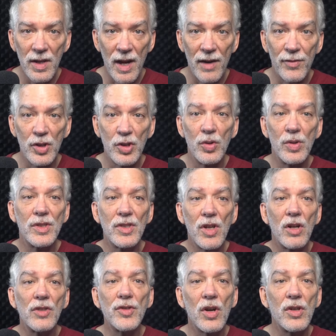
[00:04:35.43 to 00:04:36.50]
effort to
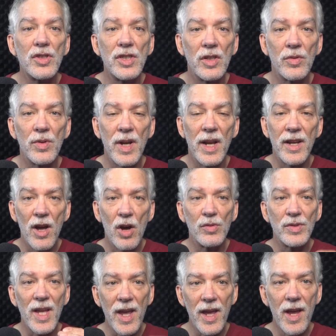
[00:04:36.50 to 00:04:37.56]
assault our children and
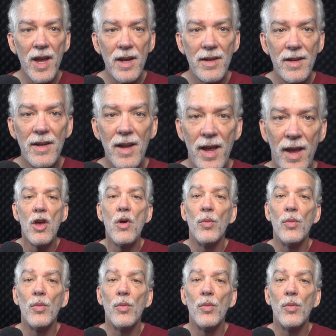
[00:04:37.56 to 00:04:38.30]
goes hand in hand